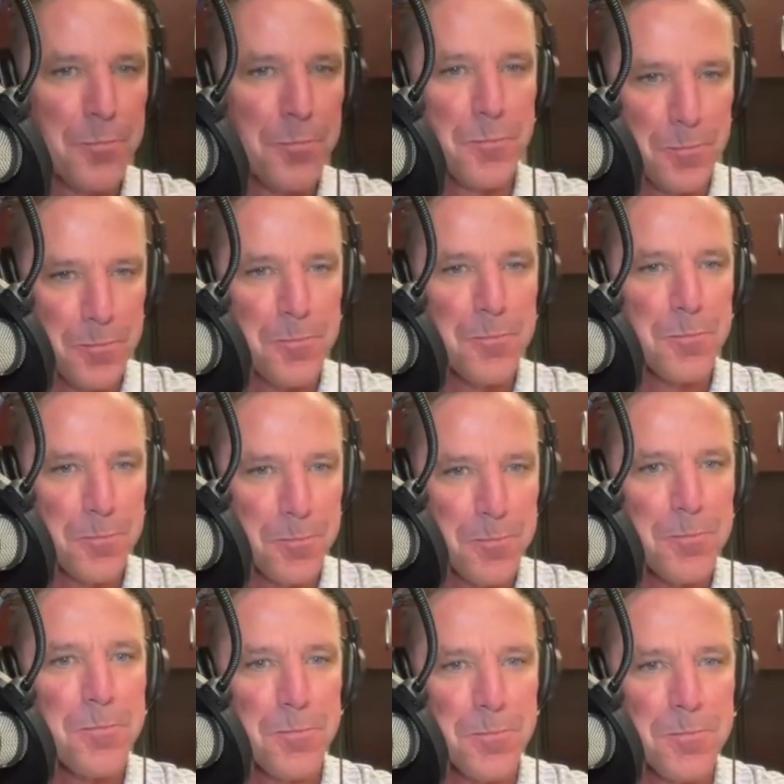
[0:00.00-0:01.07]
To go in the
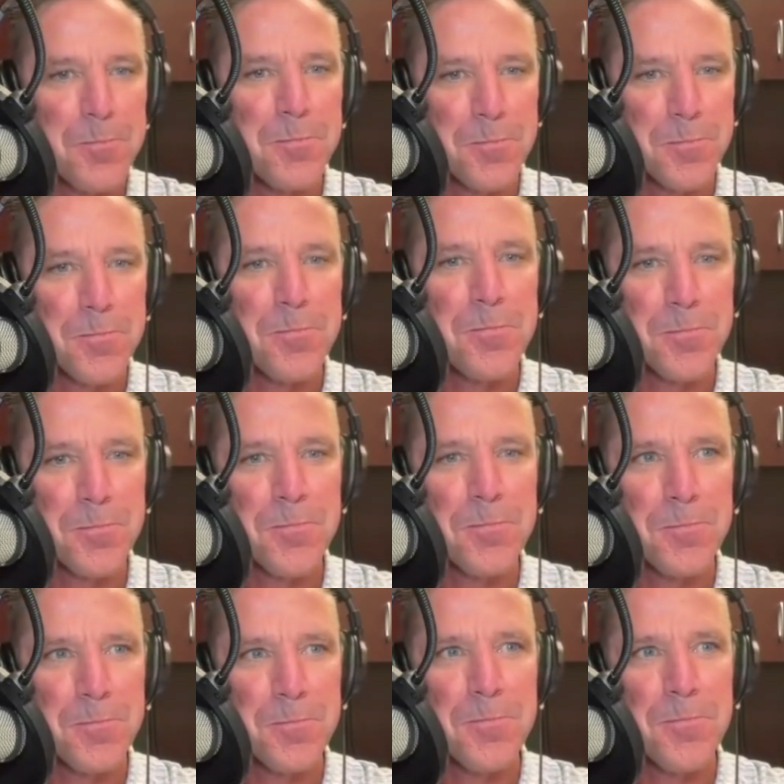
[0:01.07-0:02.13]
military. And
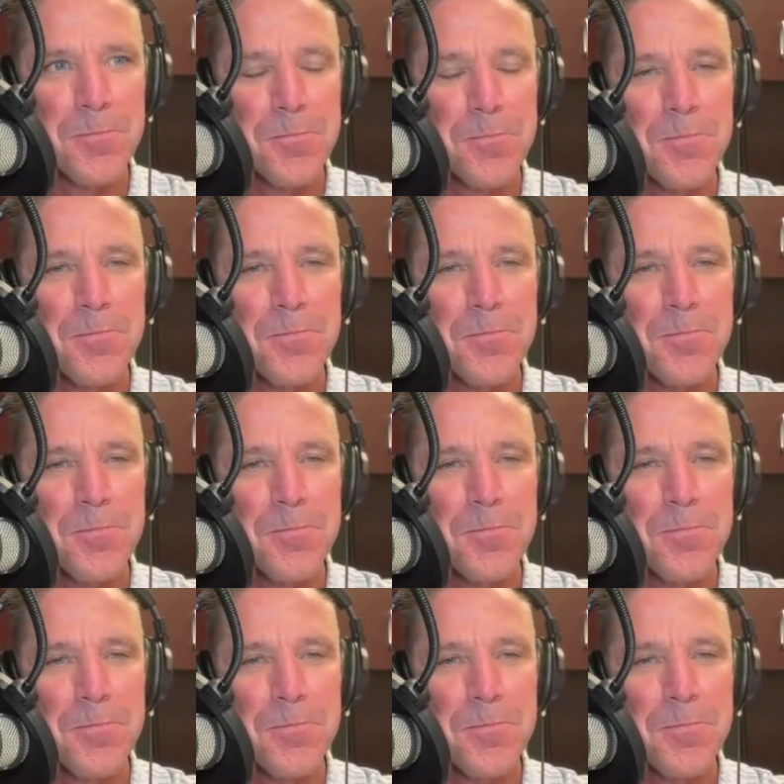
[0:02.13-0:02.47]
again,